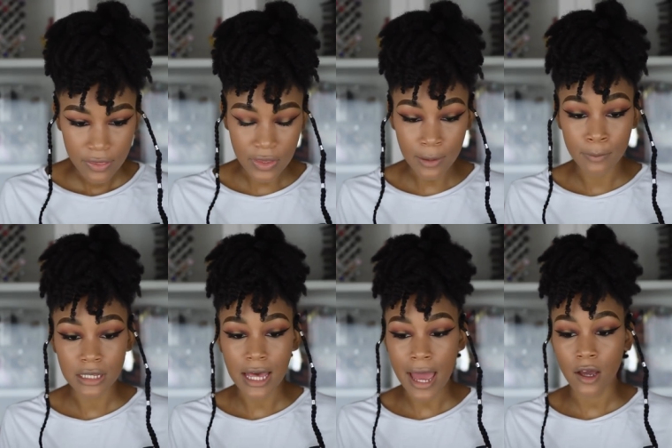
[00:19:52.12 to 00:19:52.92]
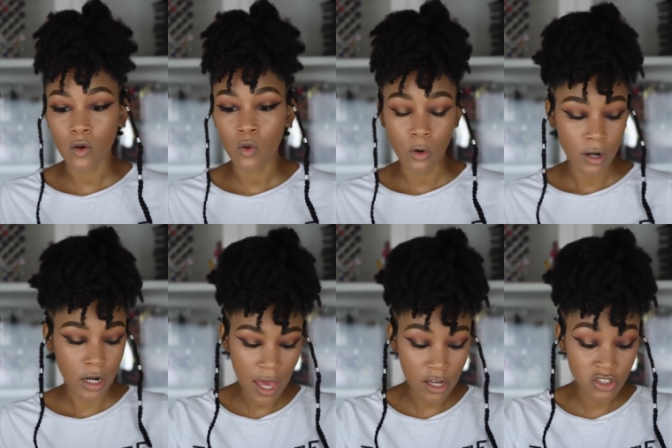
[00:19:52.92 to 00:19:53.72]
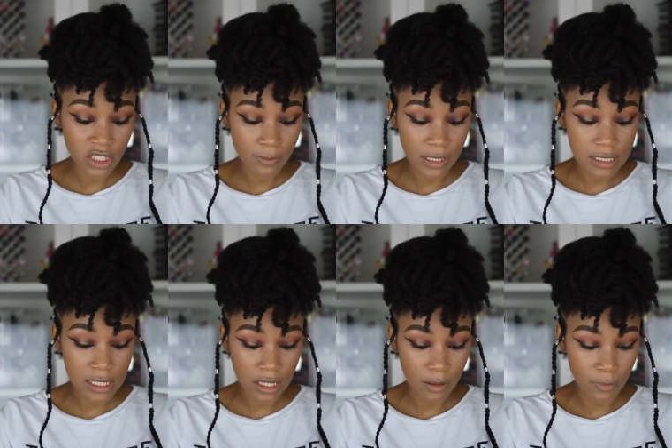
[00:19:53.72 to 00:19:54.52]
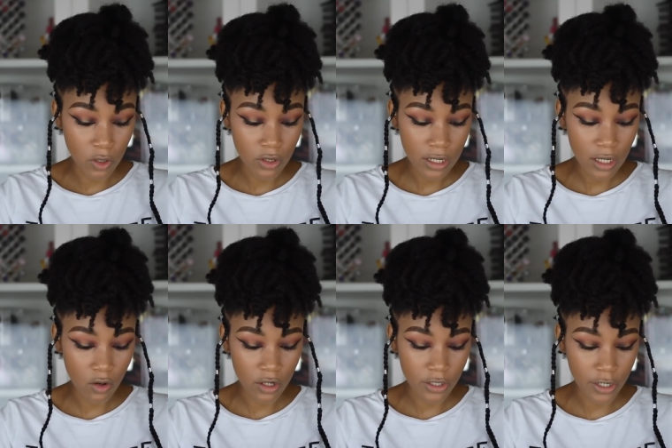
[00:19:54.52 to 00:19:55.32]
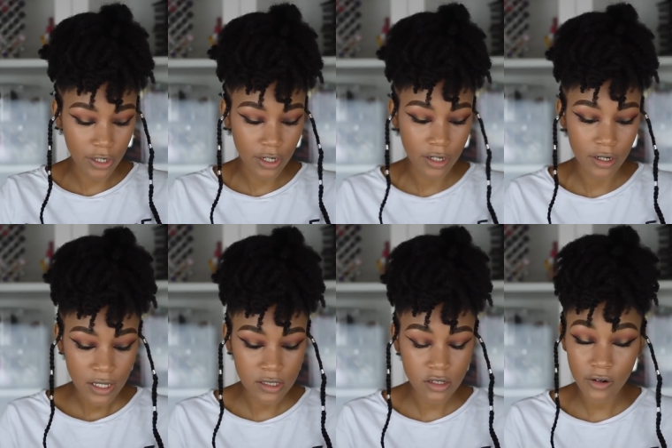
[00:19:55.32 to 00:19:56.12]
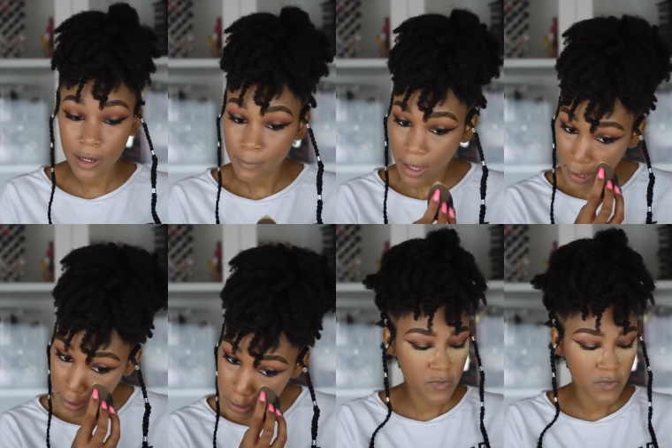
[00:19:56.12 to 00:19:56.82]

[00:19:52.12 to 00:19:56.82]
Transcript: the black or LGBT community on her Instagram page.